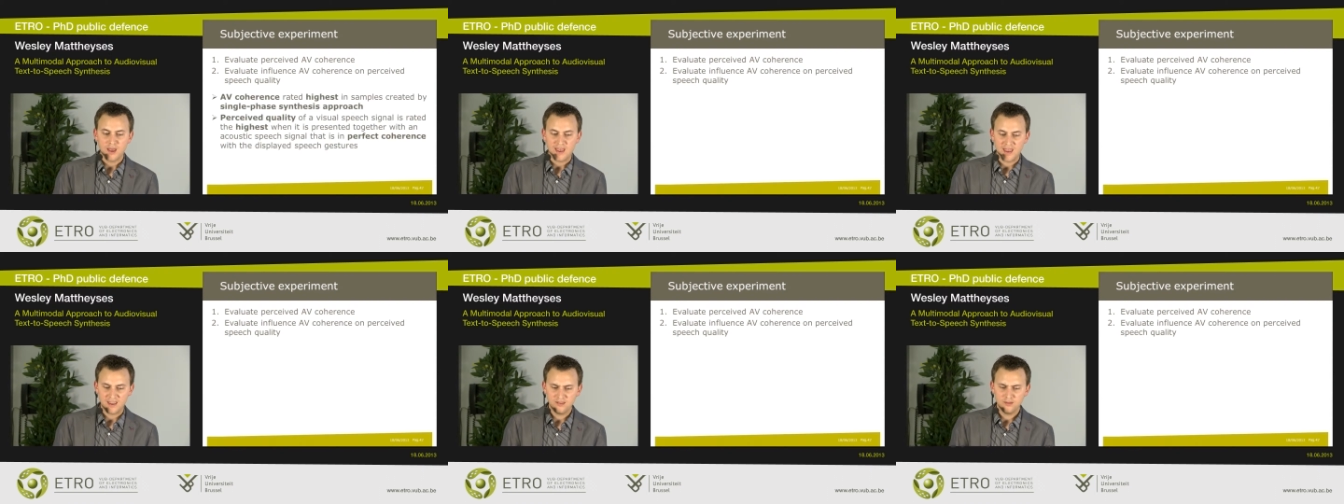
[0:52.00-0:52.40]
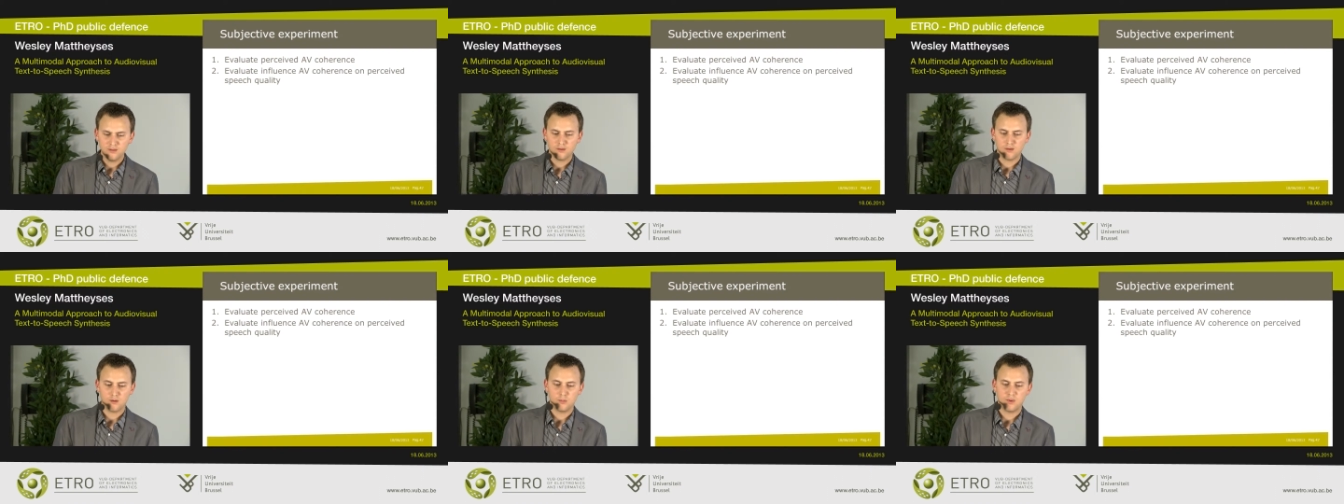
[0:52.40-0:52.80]
and
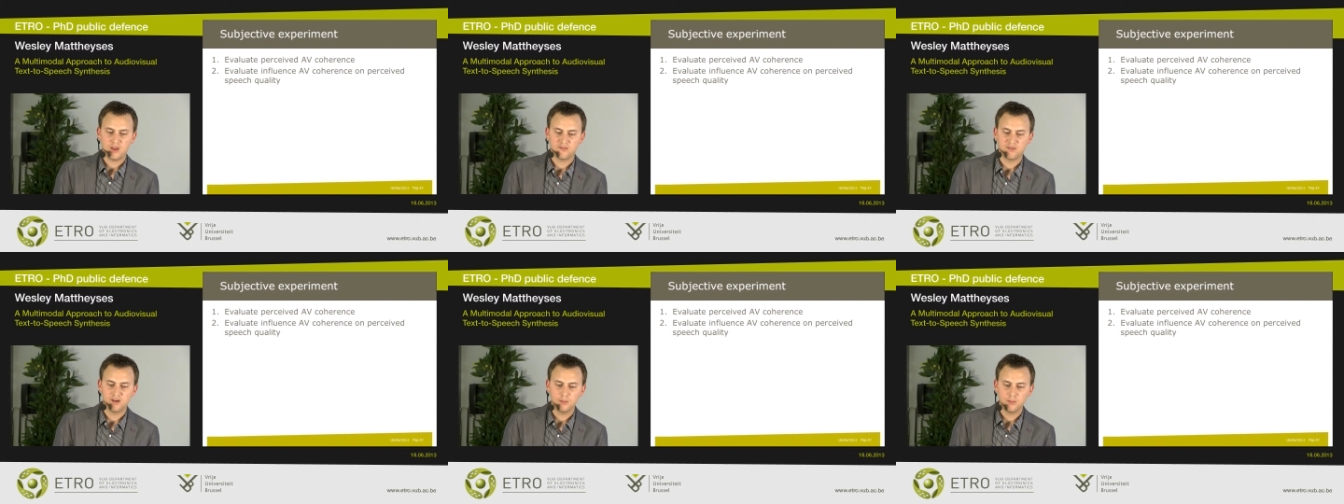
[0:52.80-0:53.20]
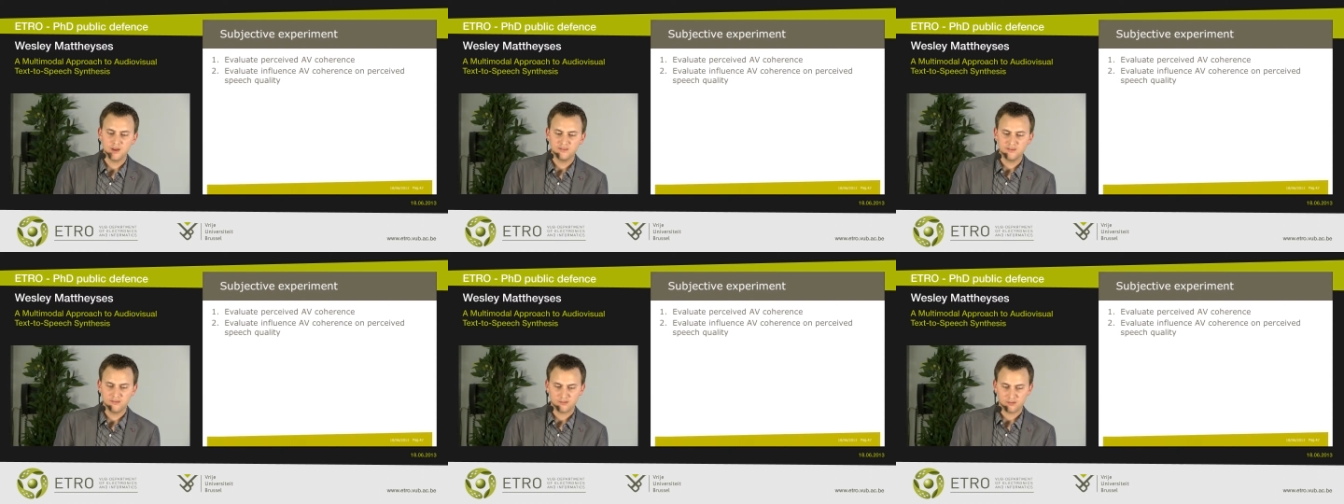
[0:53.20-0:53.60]
we
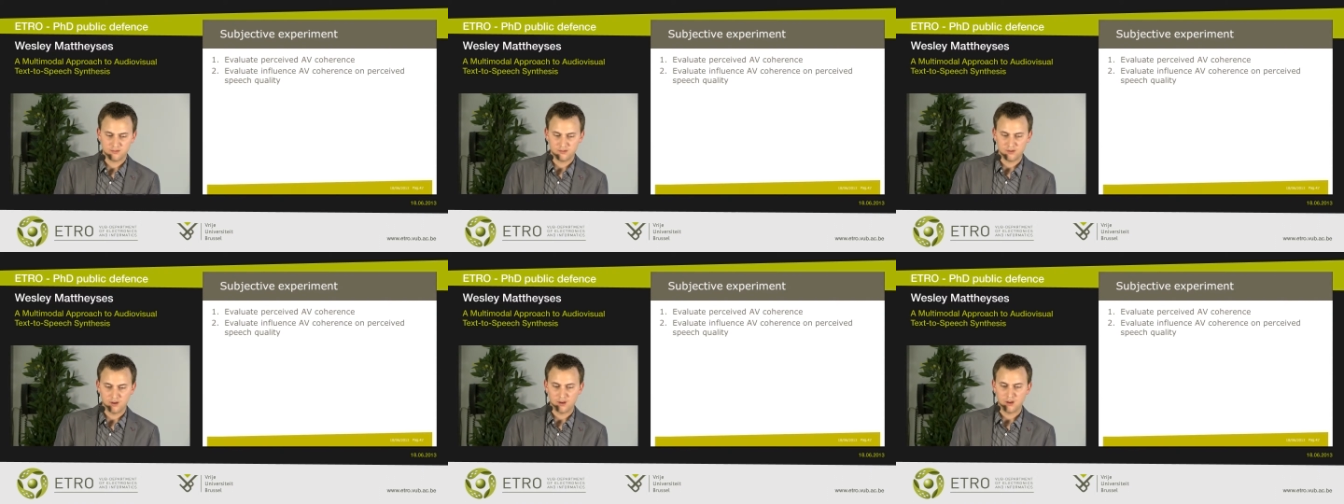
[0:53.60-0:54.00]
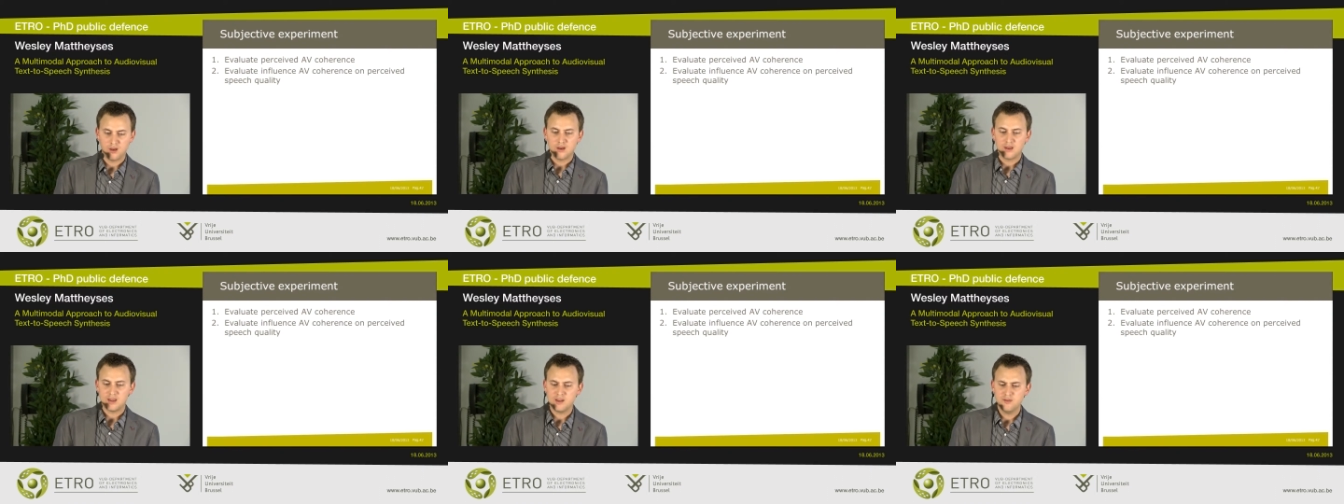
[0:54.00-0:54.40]
evaluated the
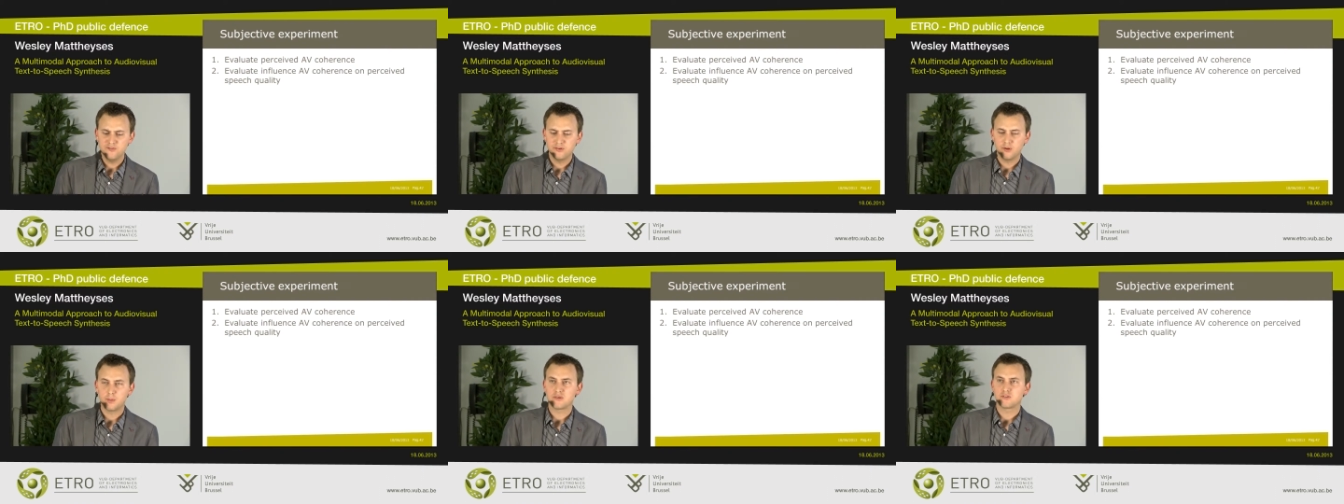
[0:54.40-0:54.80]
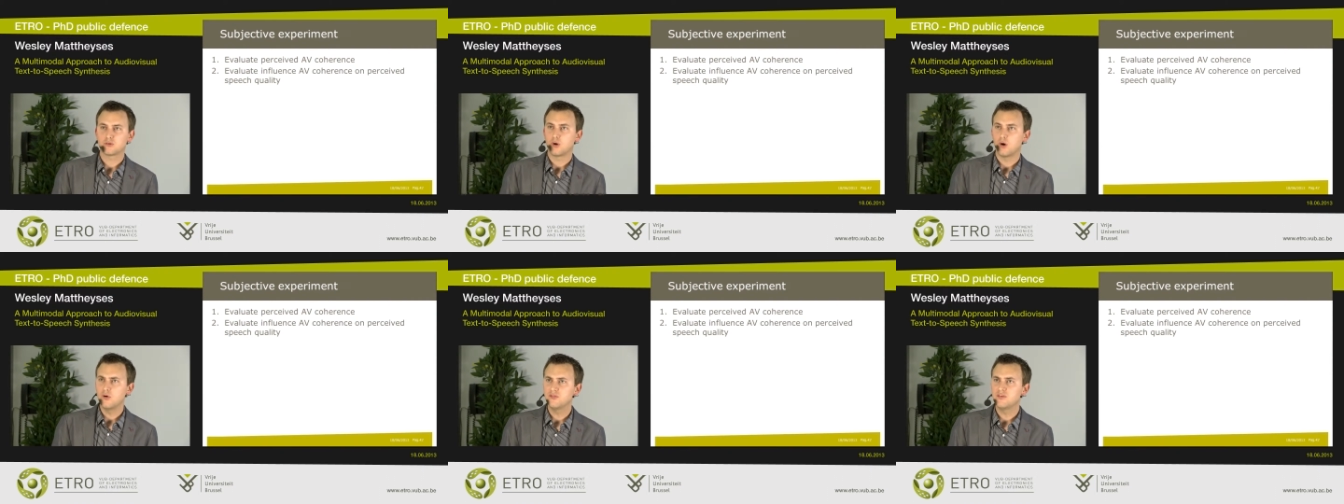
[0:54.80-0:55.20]
influence
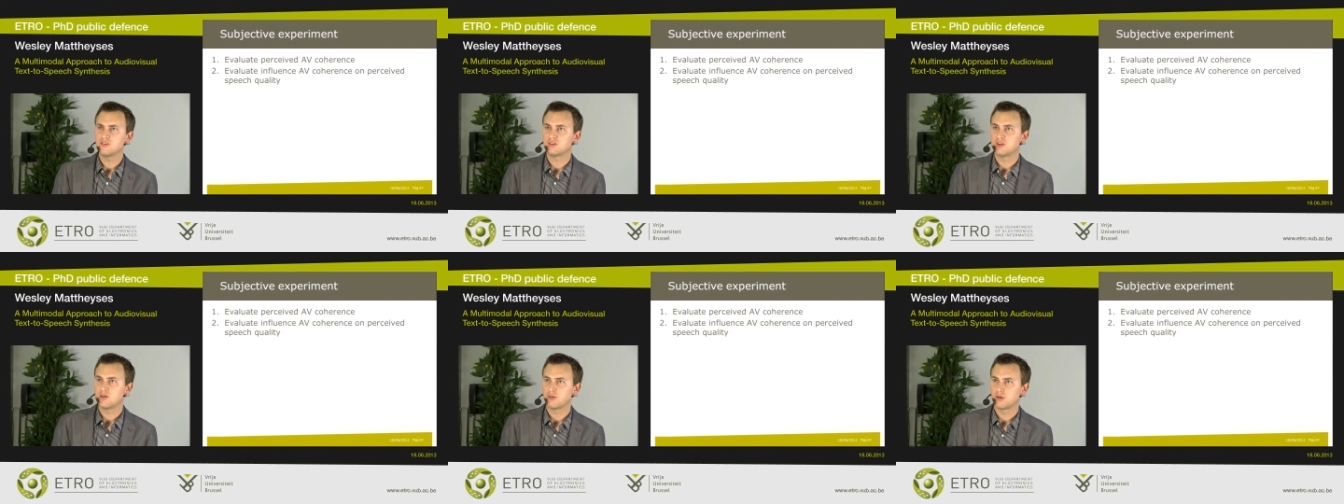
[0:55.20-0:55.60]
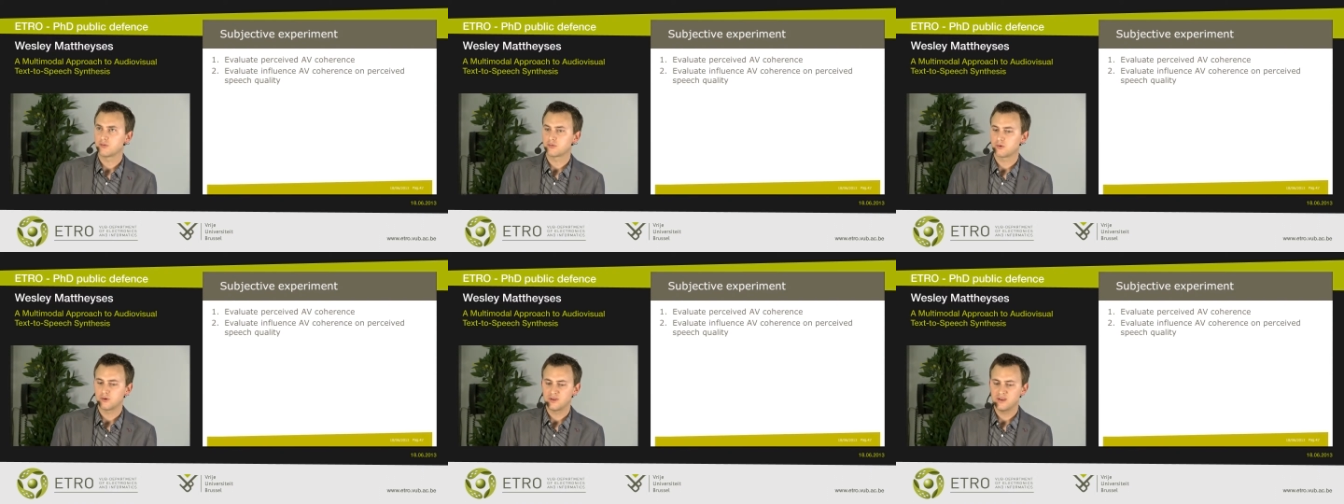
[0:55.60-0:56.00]
of this level
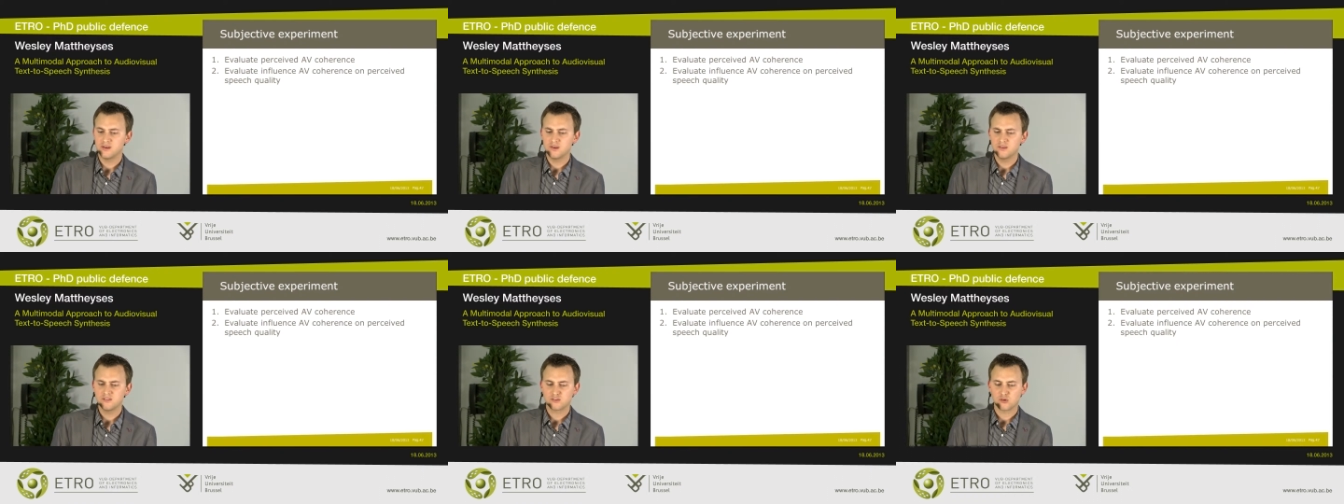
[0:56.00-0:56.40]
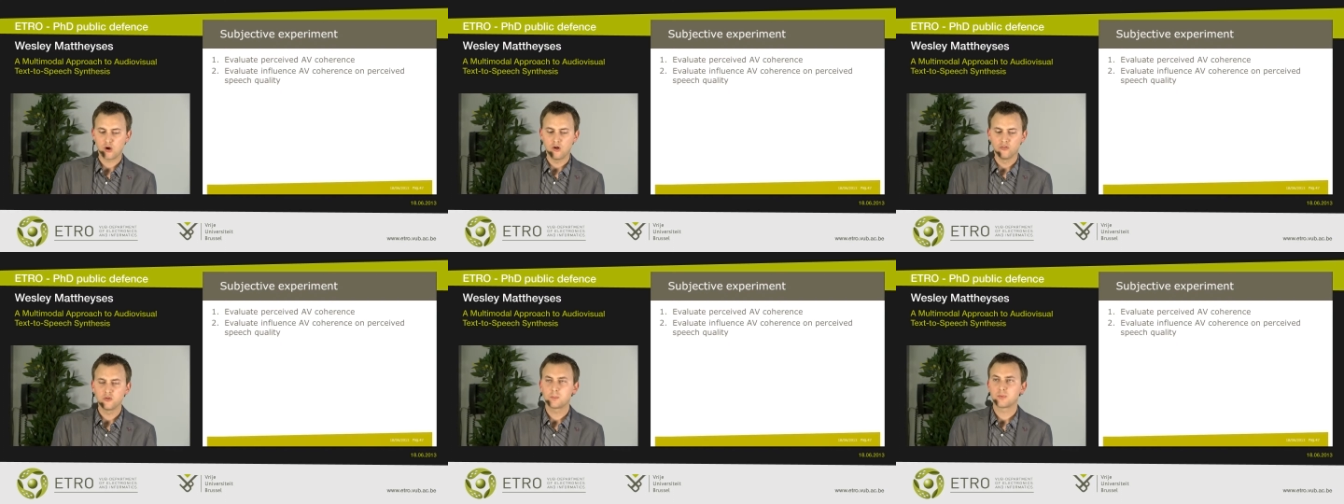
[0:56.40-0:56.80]
of coherence
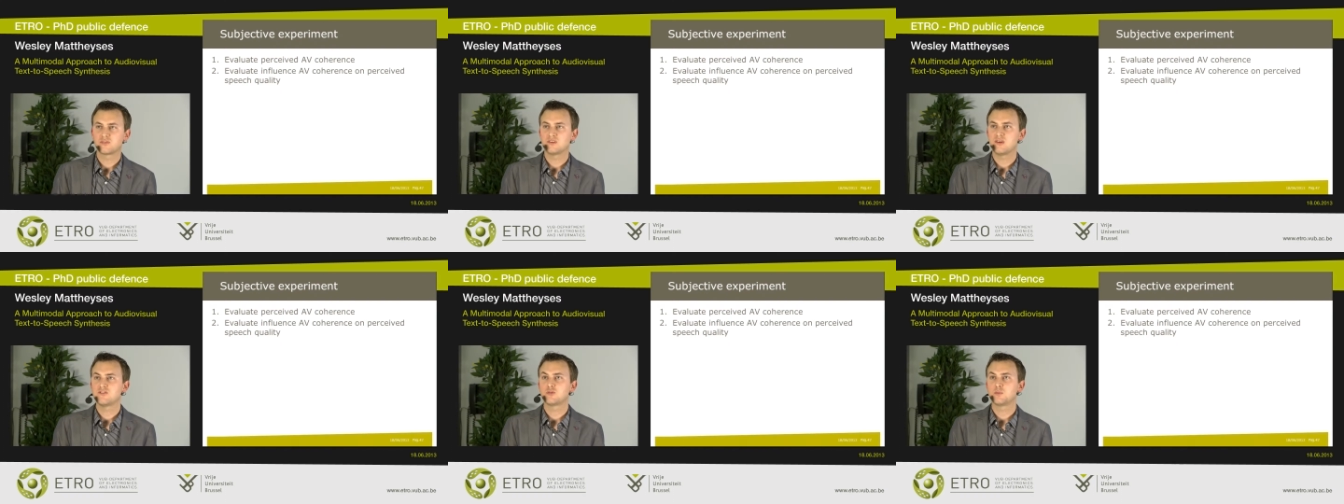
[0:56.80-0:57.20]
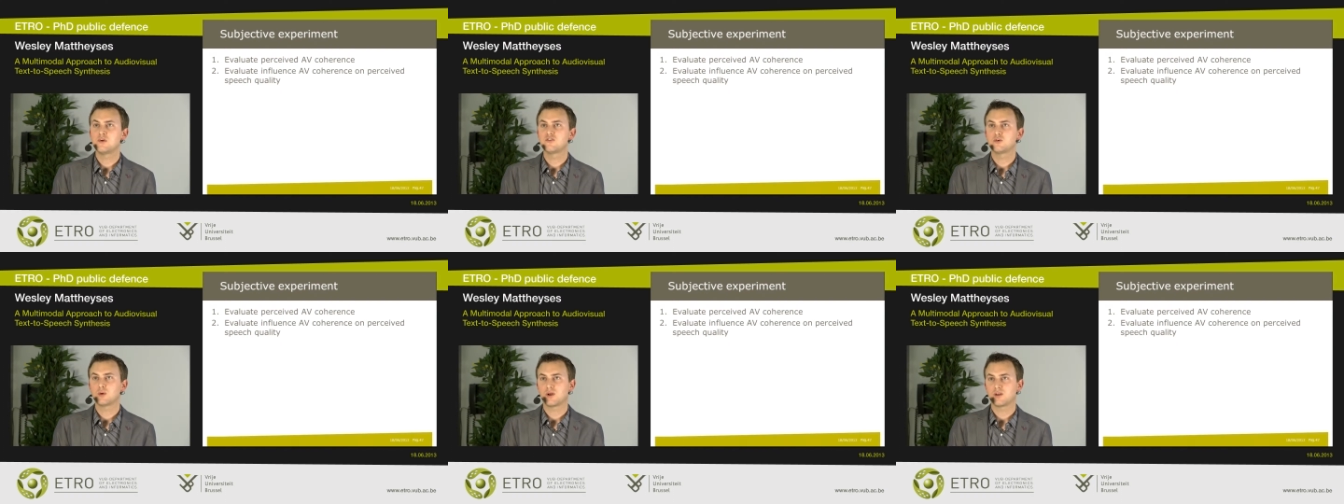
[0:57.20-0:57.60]
on the perceived
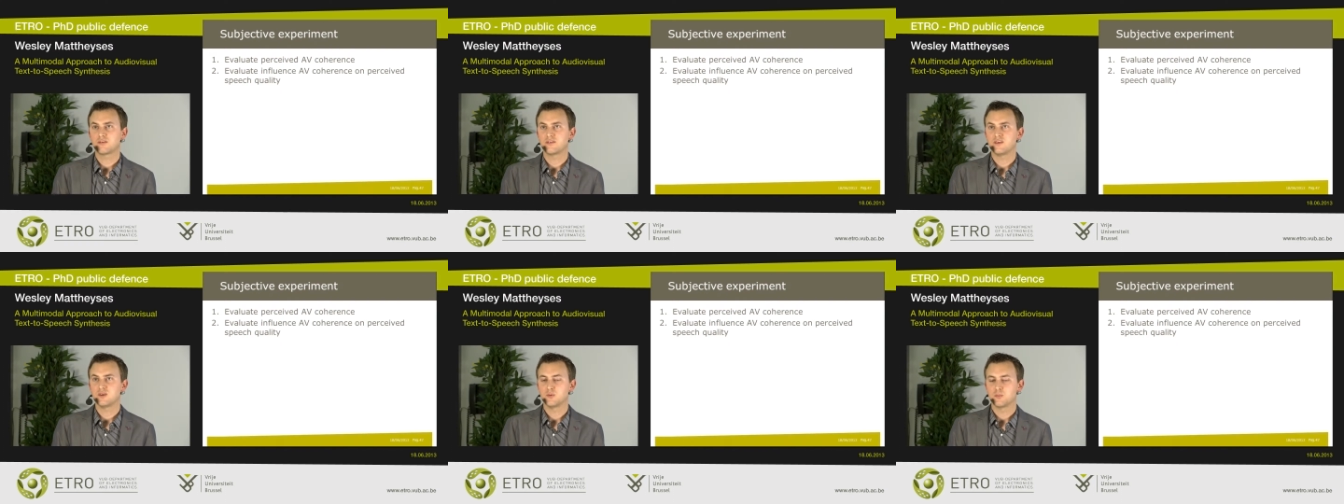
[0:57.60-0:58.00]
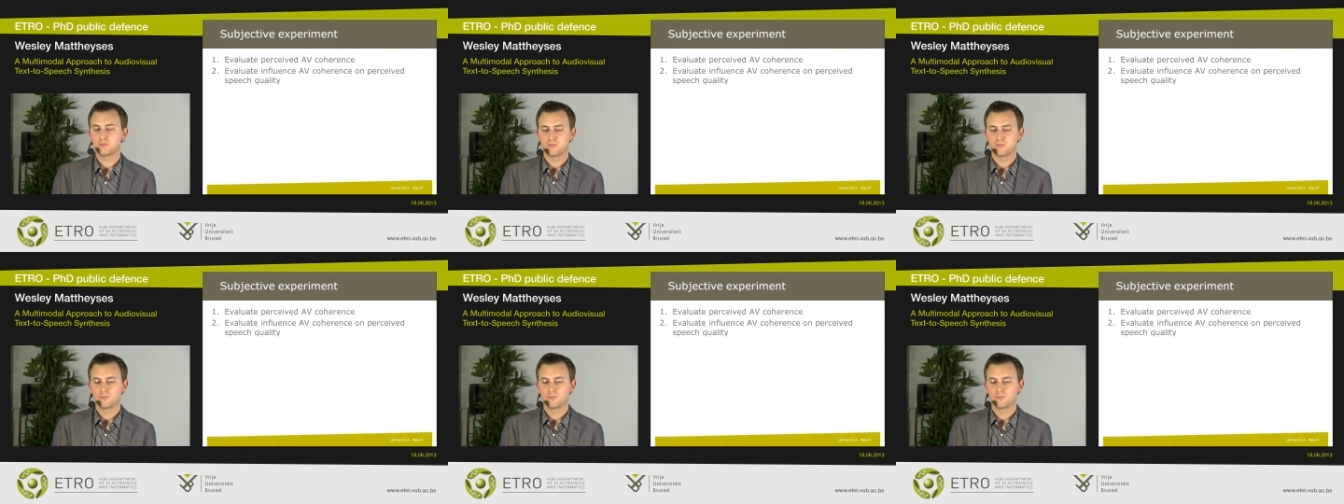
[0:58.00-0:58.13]
speech quality.